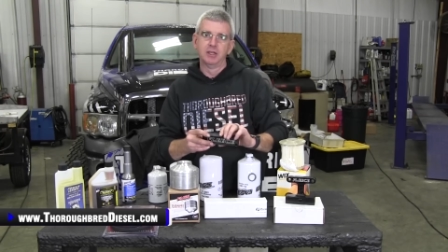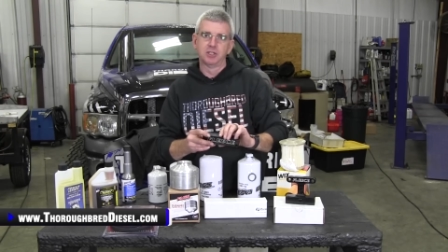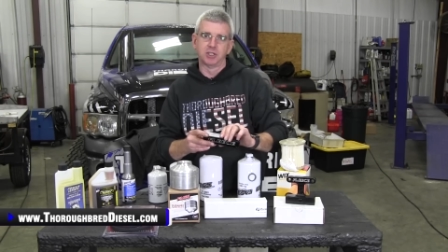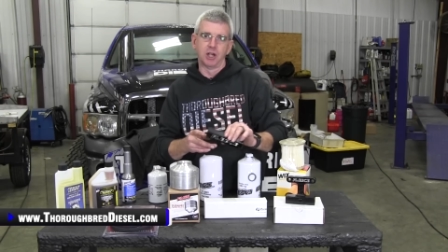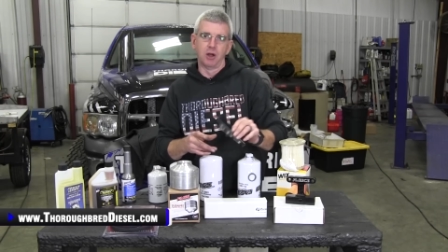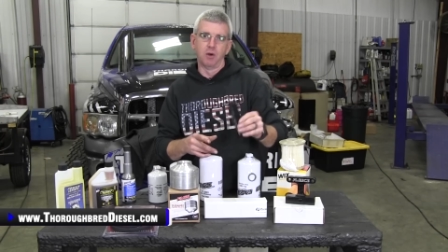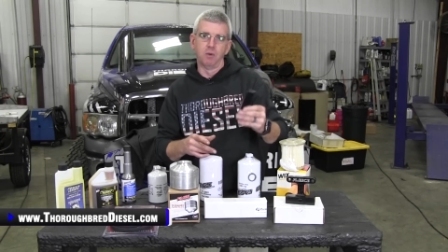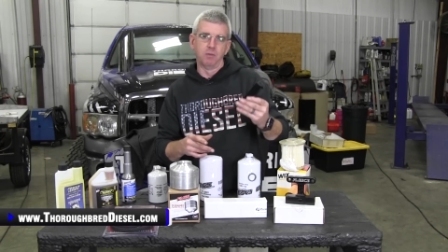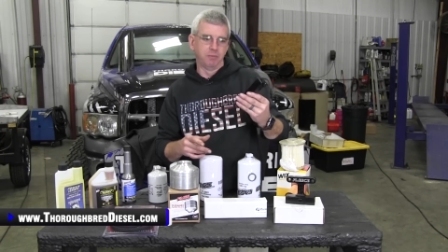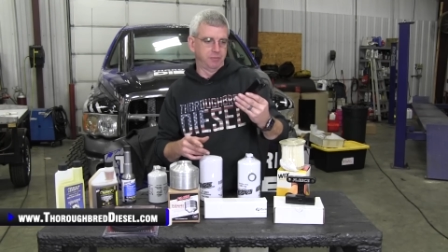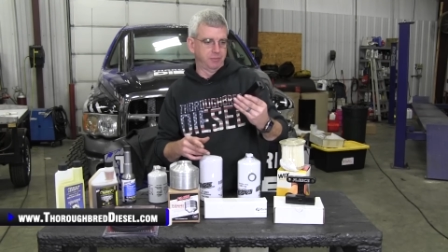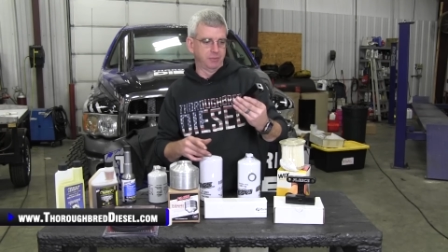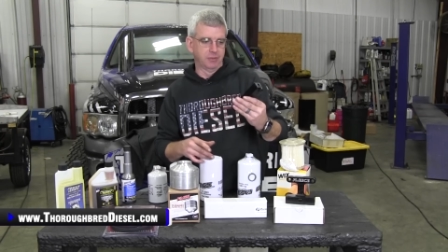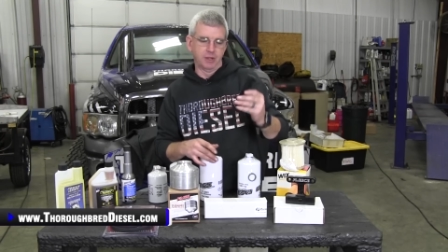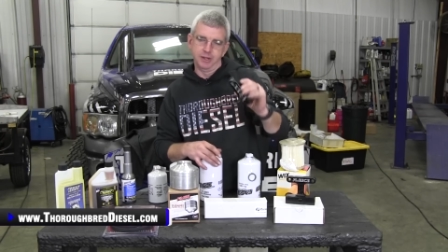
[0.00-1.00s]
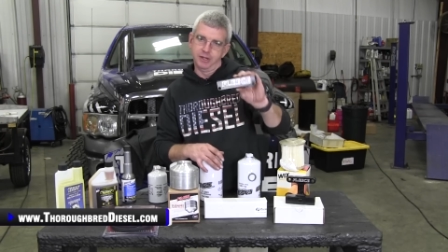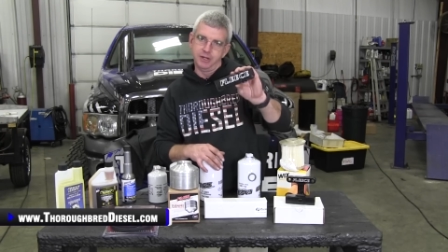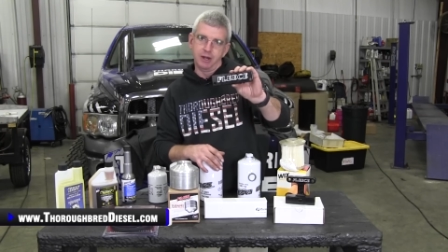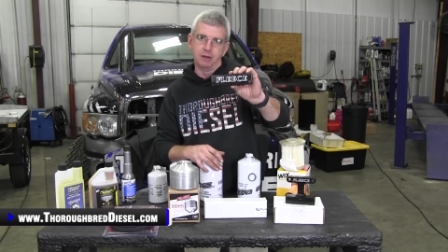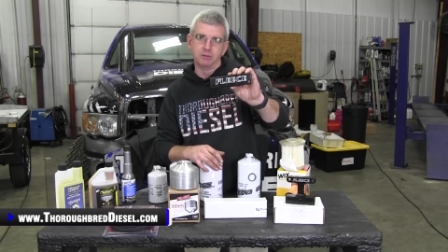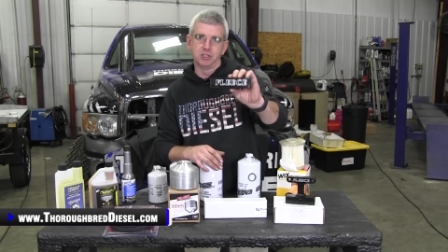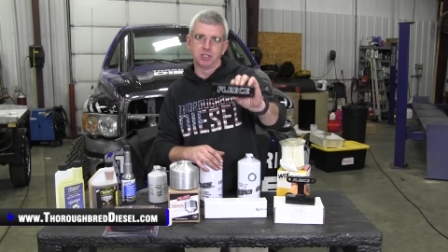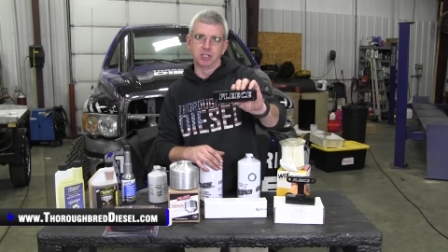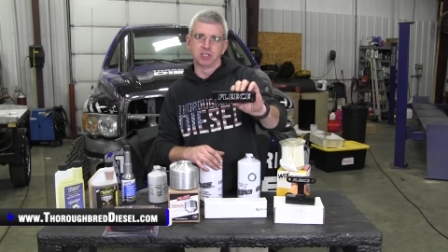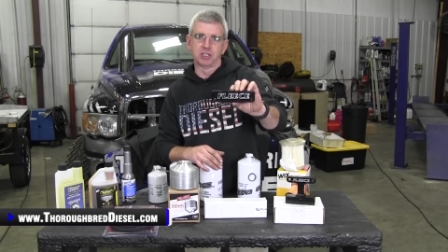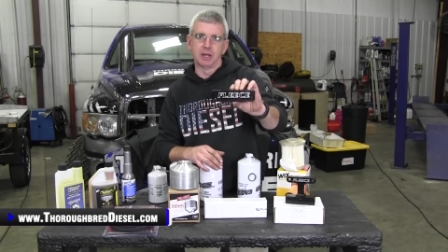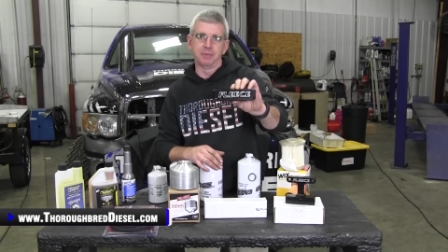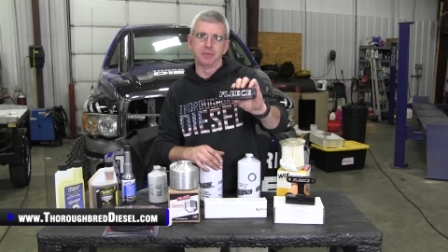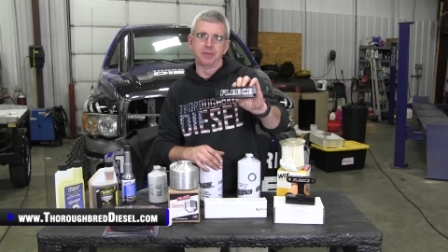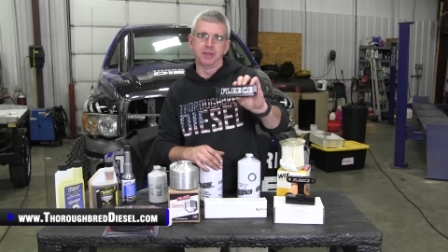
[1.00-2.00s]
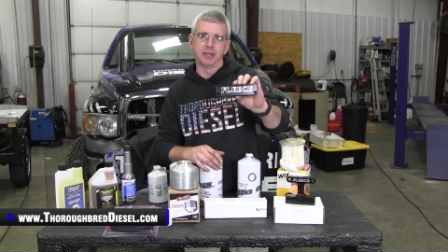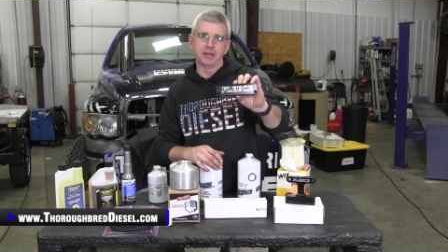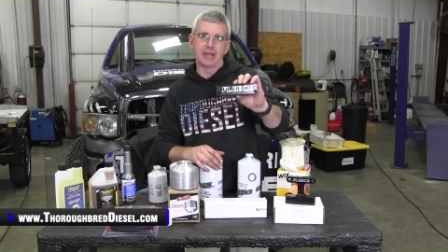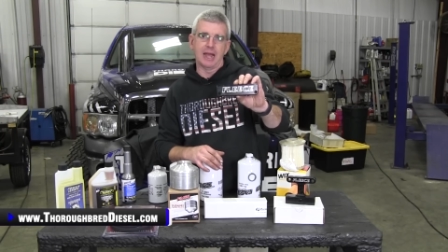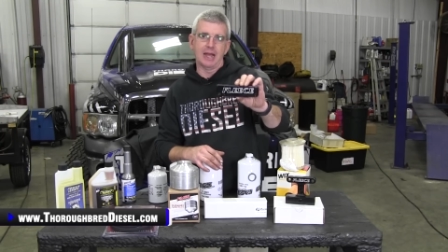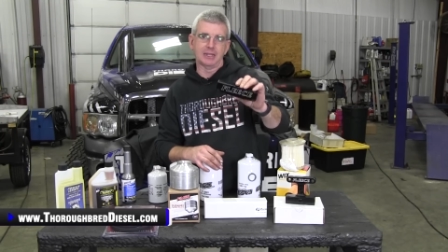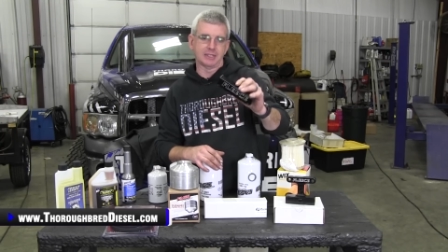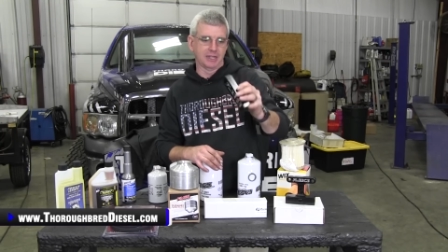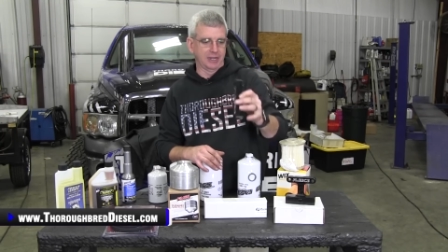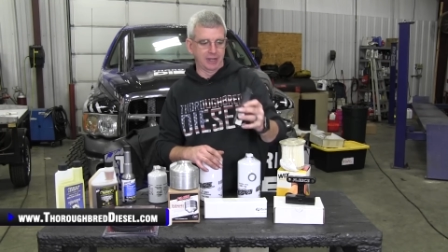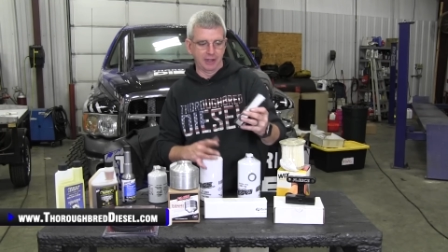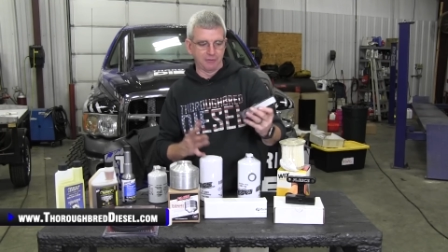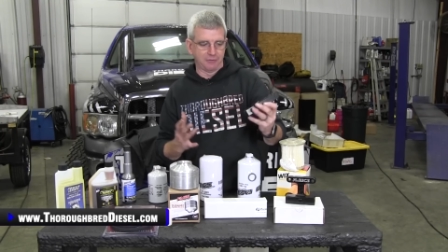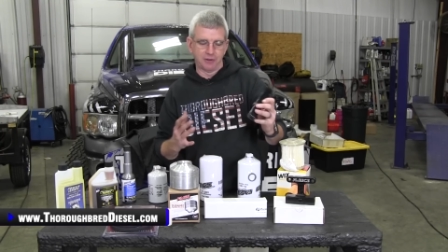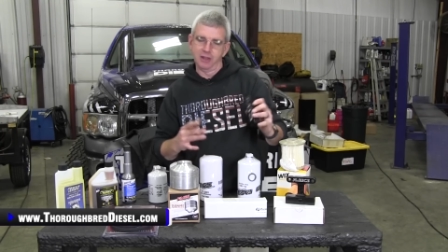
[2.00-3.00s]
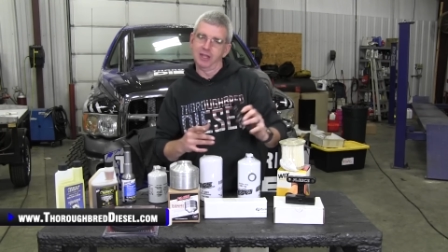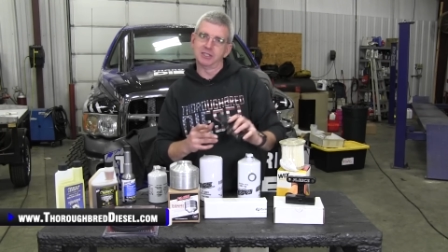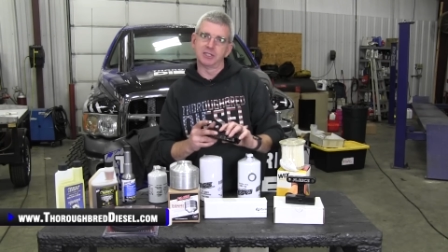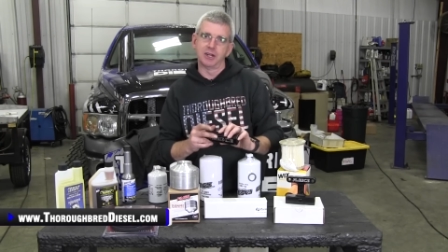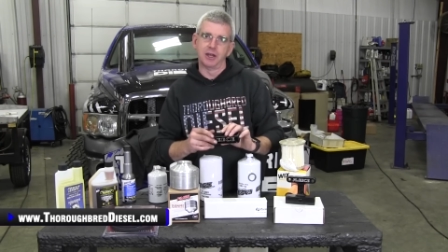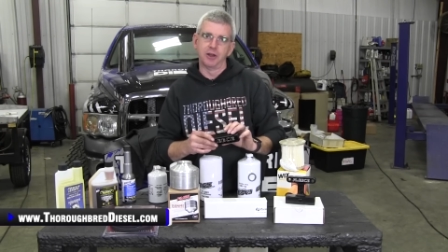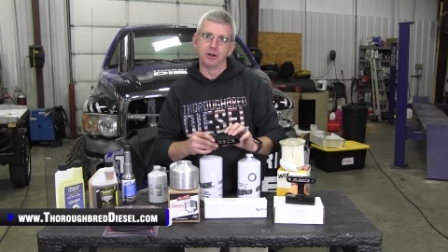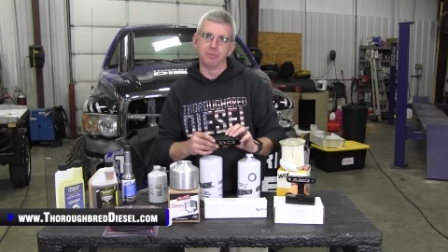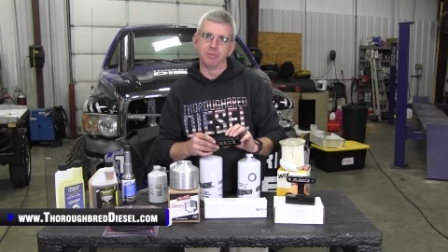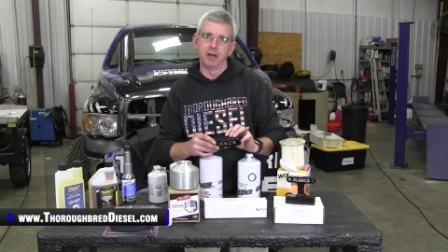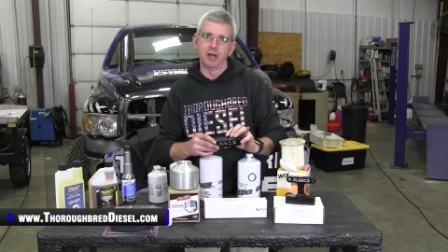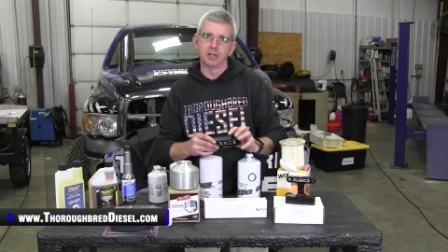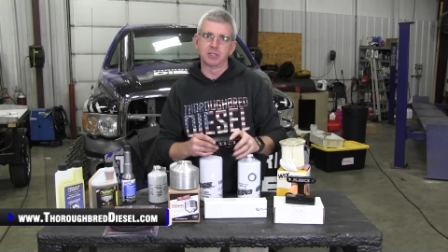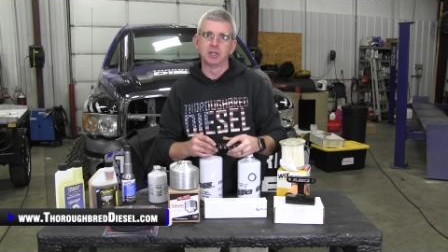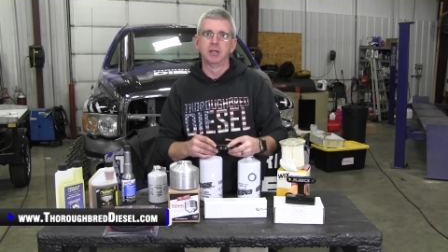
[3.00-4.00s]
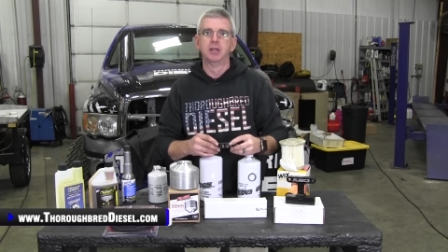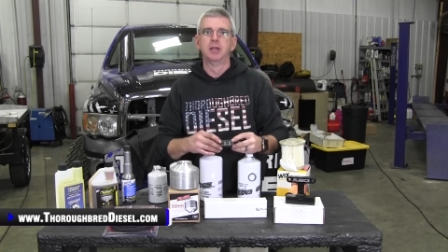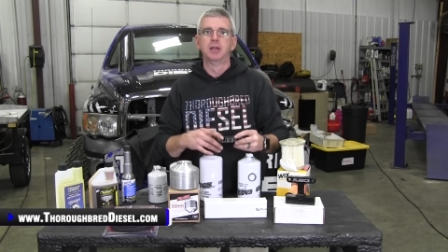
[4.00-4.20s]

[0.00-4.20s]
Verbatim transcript: So, you know, it's just something that guys can get for less than 100 bucks.